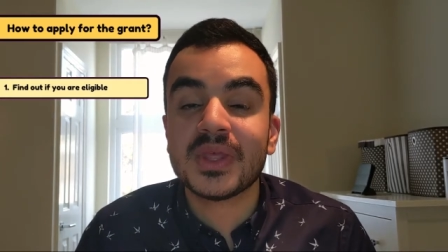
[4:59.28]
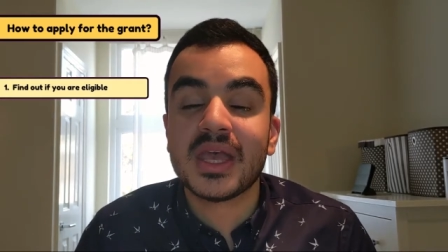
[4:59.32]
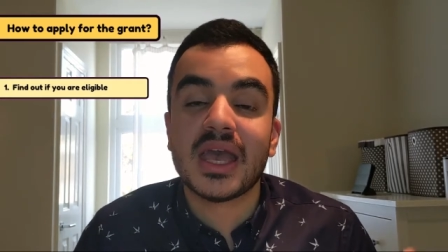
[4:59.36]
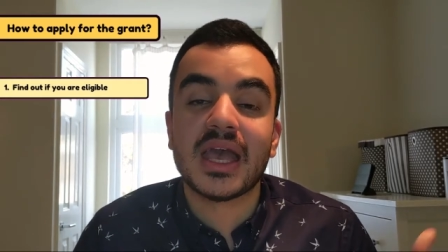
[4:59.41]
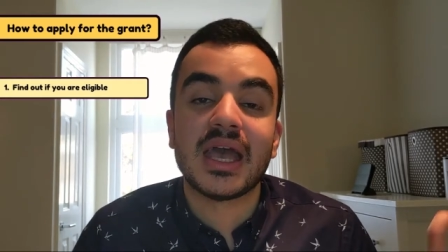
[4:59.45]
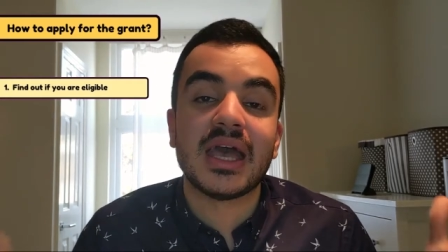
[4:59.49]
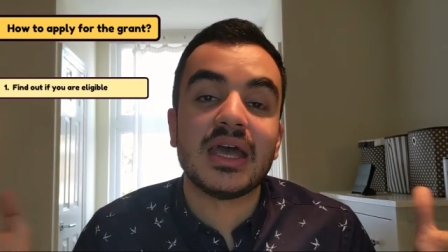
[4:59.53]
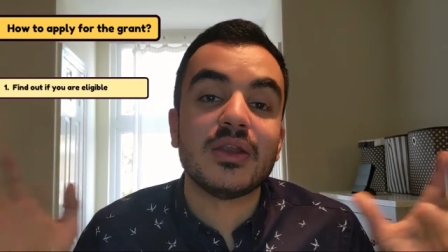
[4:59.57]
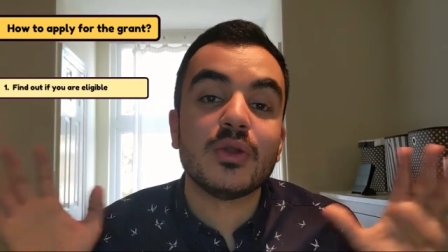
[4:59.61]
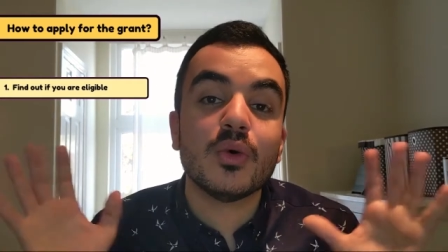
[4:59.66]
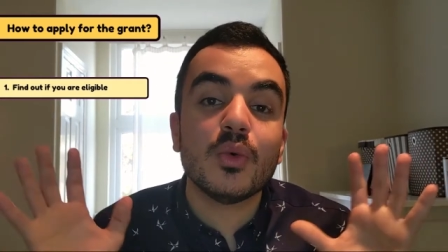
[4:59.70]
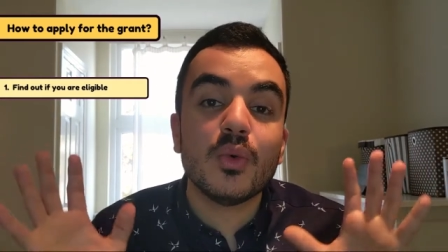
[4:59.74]

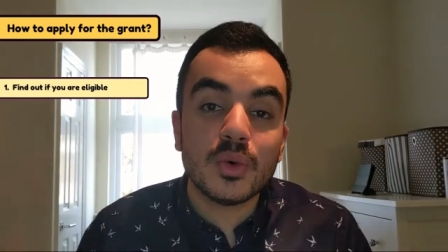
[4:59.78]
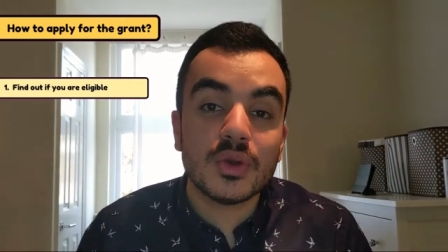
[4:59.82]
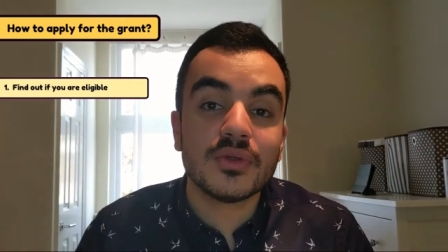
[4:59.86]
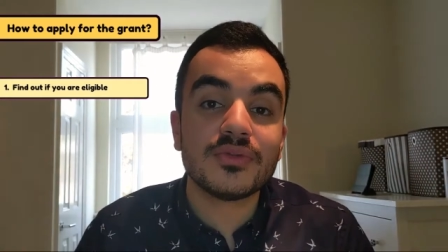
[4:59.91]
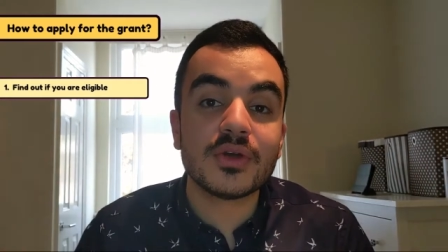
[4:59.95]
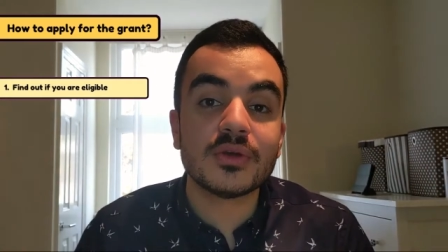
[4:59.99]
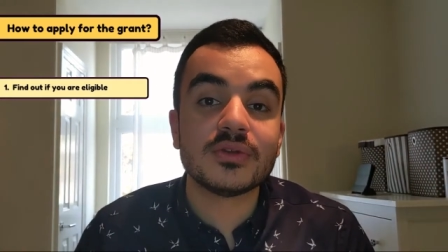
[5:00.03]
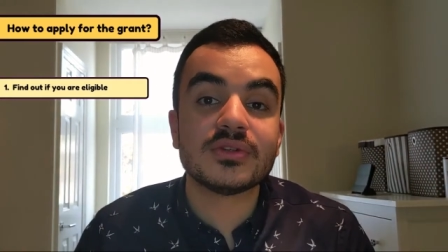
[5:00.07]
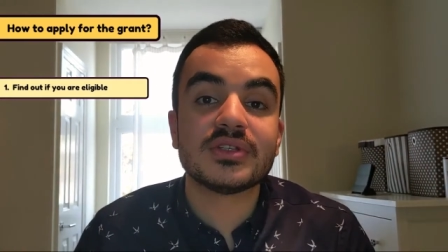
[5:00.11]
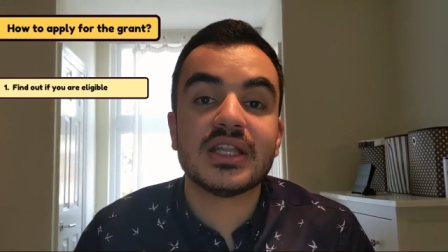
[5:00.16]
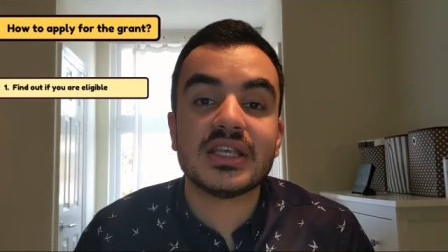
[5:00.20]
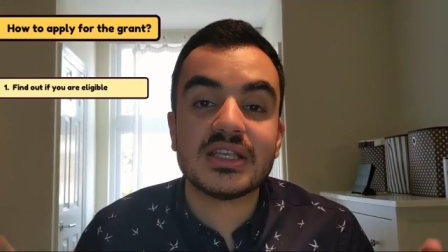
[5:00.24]
and all of
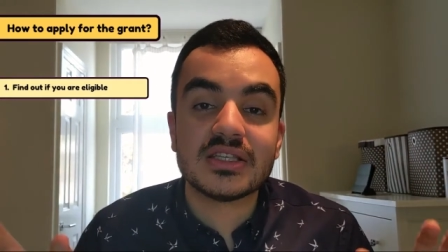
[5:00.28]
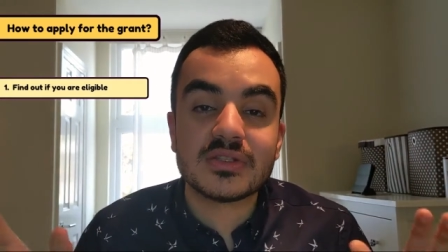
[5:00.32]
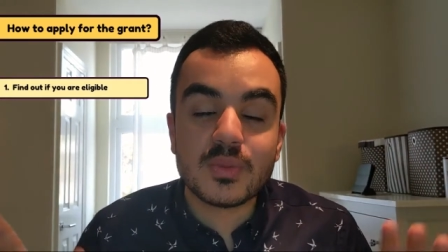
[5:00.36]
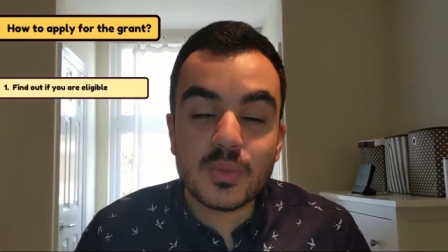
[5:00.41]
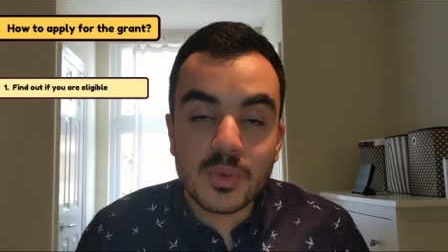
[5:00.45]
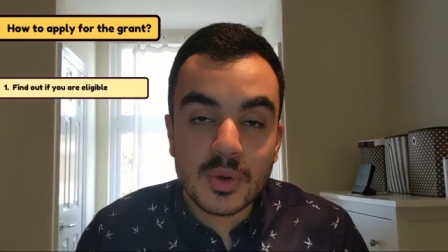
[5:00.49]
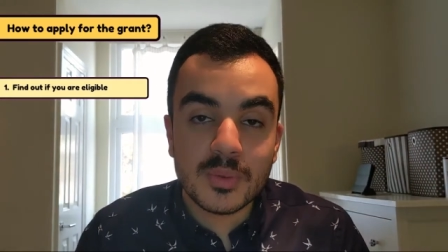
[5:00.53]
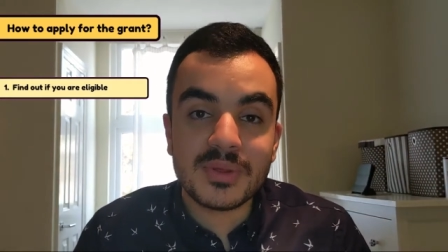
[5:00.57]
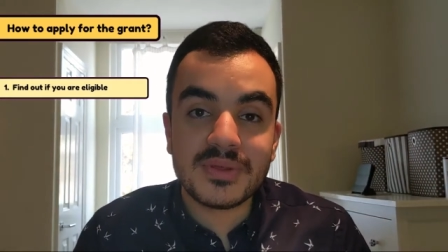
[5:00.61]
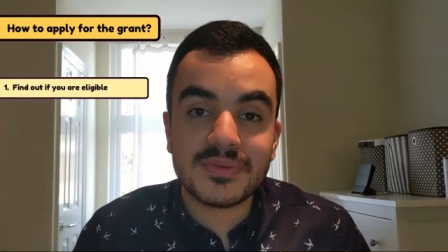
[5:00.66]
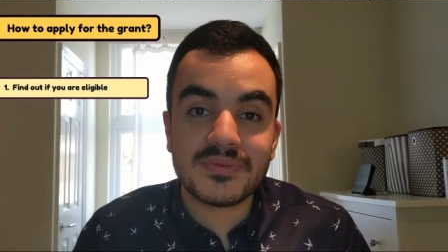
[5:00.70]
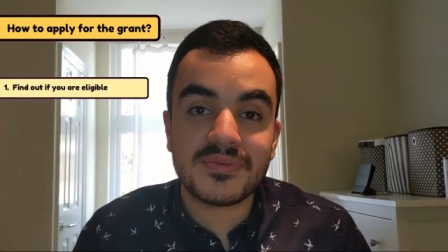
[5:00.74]
those links
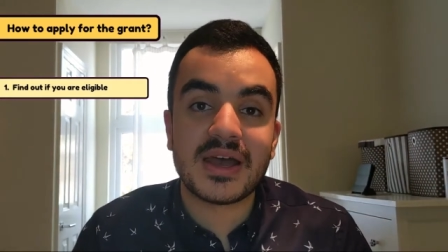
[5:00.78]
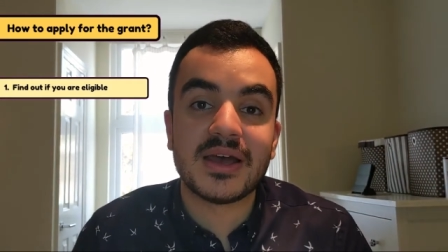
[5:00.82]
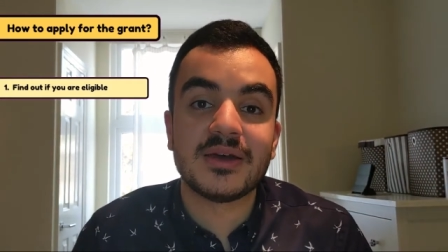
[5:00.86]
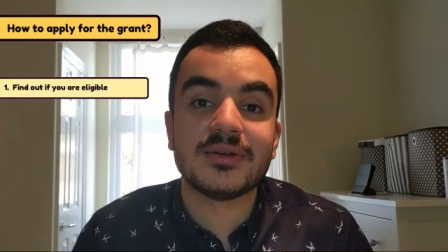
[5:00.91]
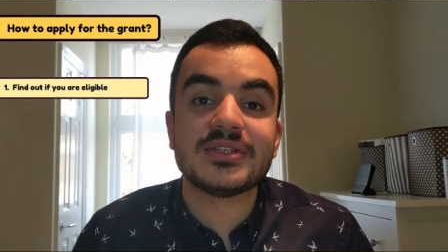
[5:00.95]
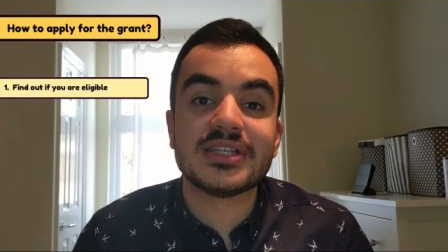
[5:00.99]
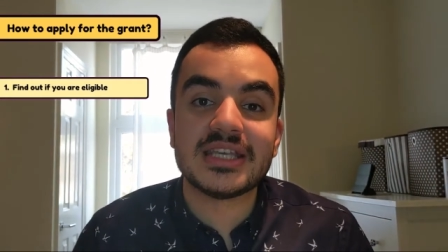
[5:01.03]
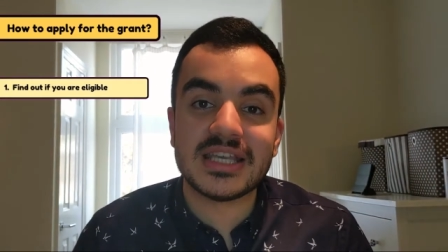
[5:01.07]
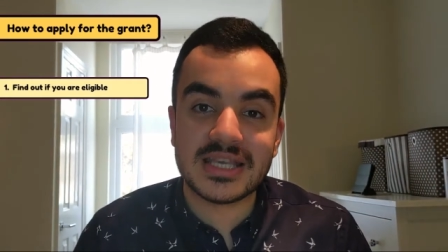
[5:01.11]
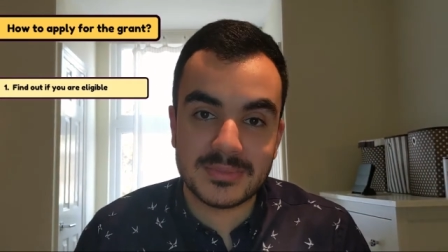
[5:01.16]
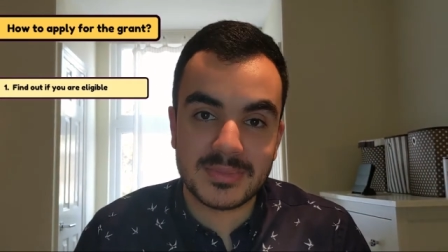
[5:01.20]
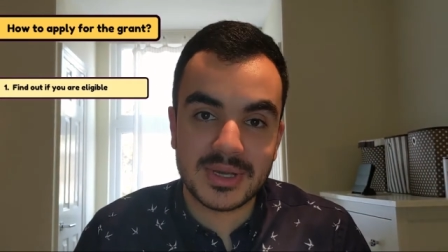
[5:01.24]
will be
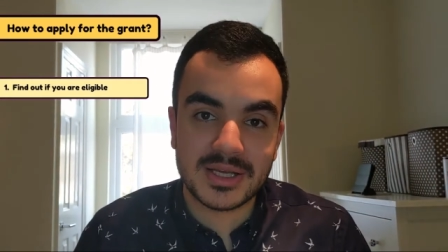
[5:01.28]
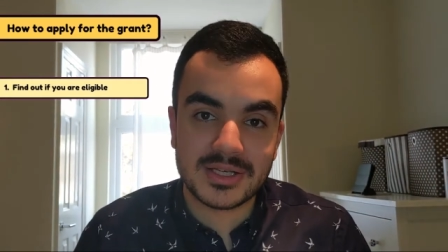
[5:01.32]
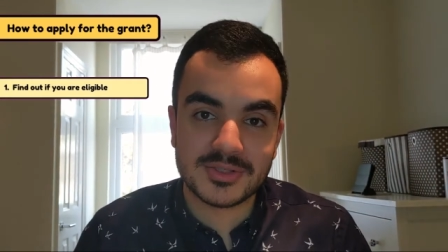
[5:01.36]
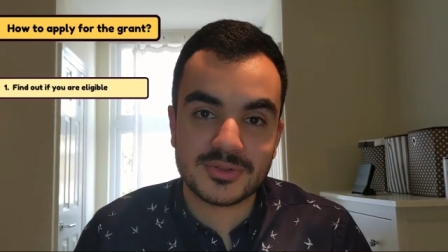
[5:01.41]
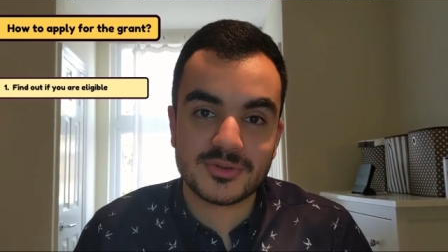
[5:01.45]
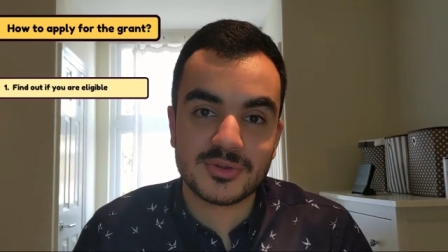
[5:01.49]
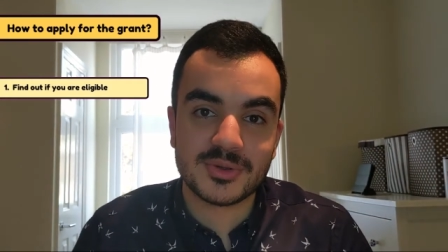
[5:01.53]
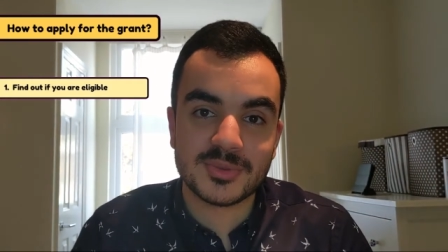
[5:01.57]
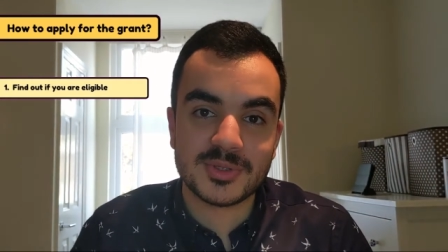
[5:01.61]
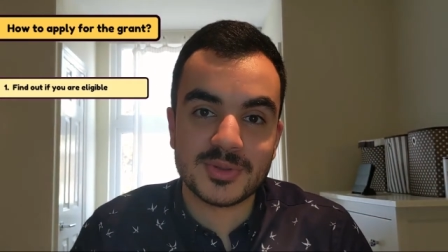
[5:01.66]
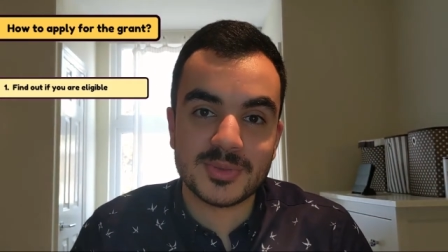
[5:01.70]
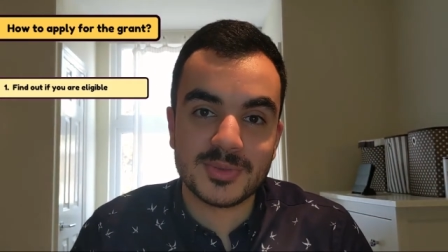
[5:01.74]
found in my
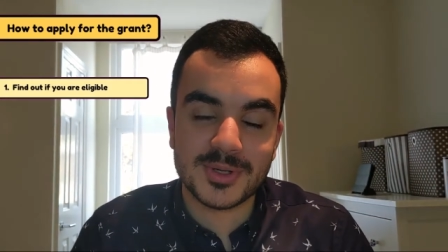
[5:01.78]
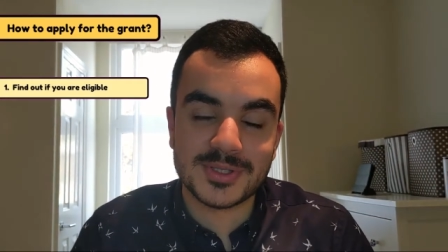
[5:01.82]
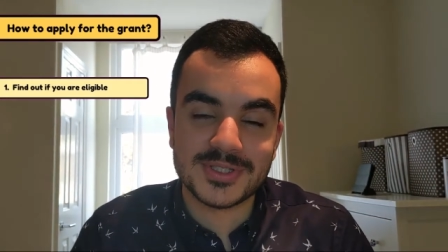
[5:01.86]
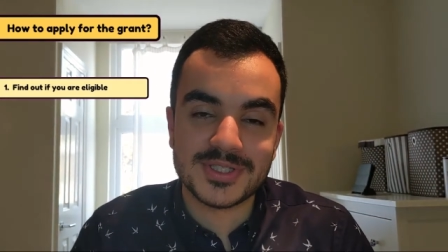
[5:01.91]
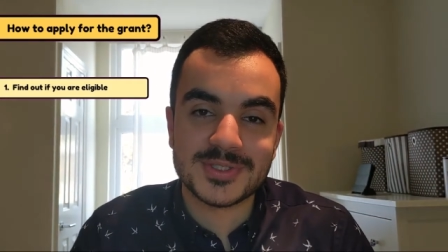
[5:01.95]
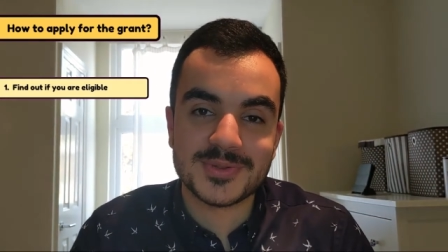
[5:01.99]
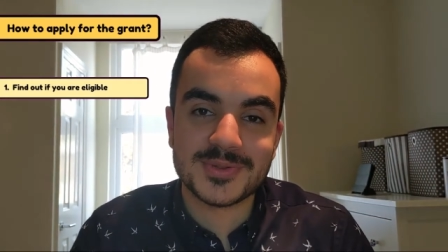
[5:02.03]
description box